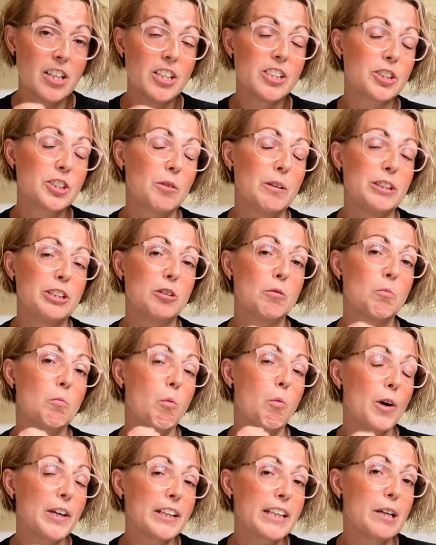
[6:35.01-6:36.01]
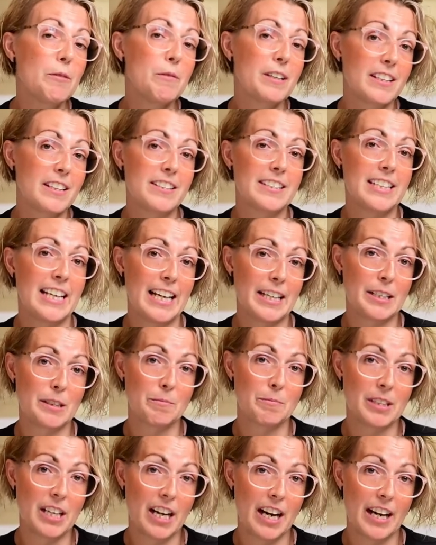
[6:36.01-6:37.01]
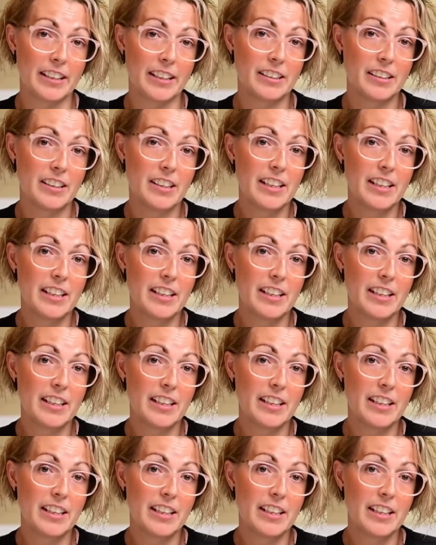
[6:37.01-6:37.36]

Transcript: So when you're working with a tandem dye,